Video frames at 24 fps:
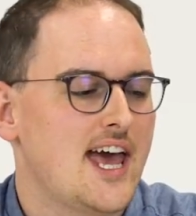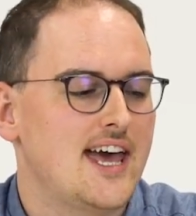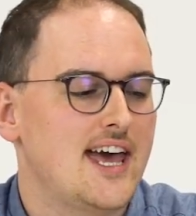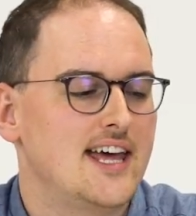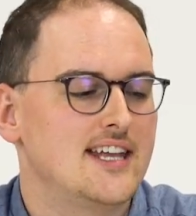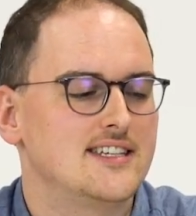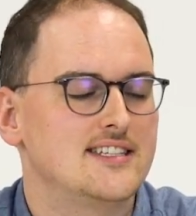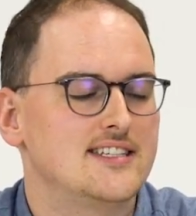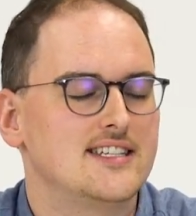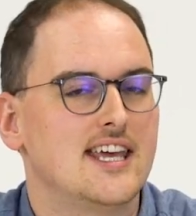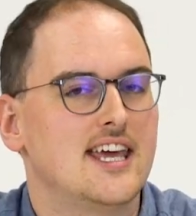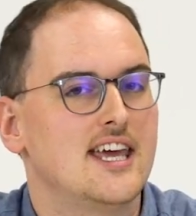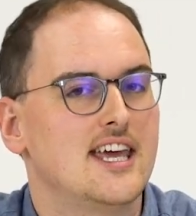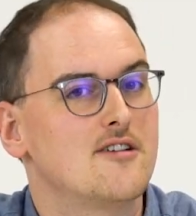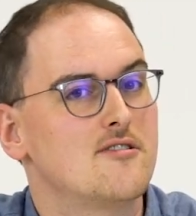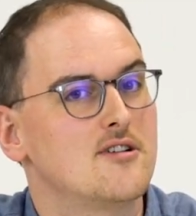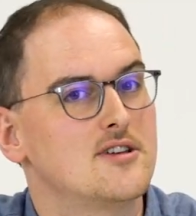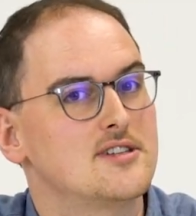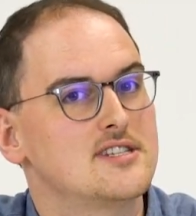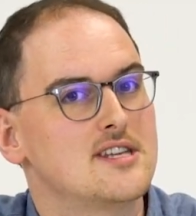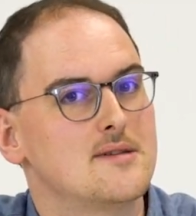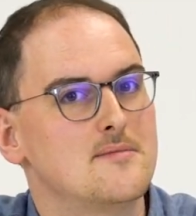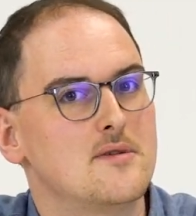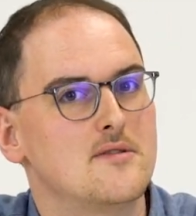and here
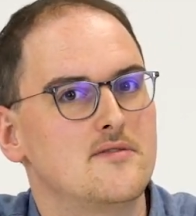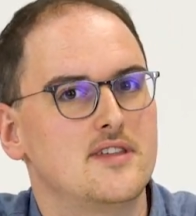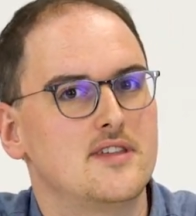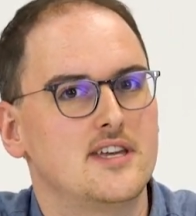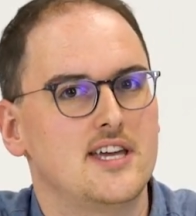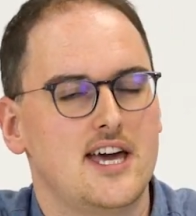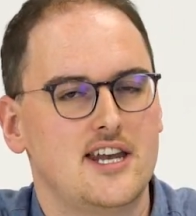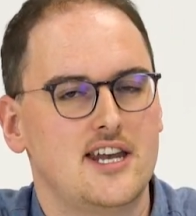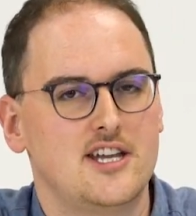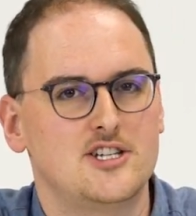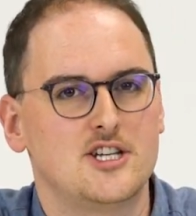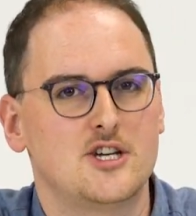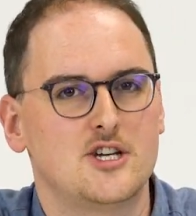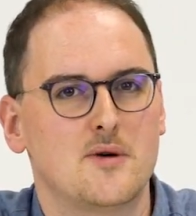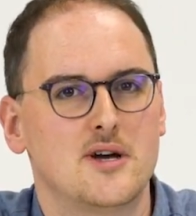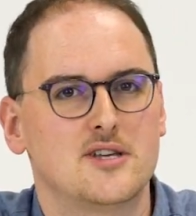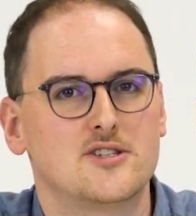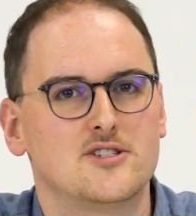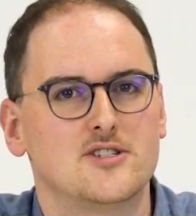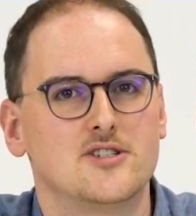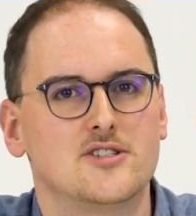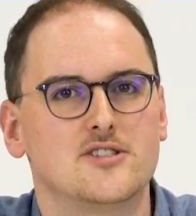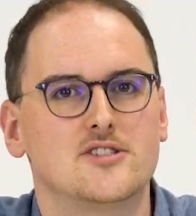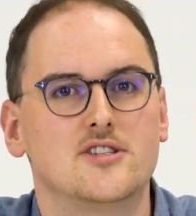are some of the energy
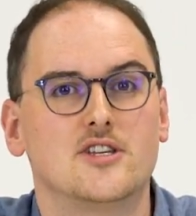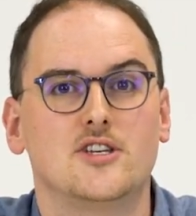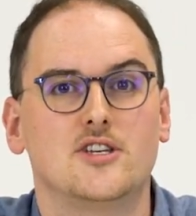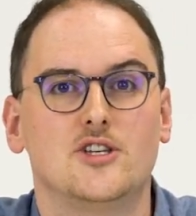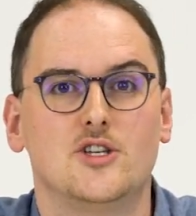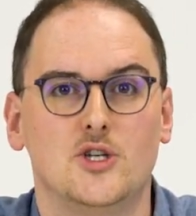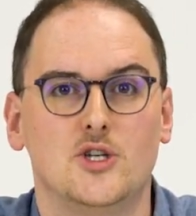questions that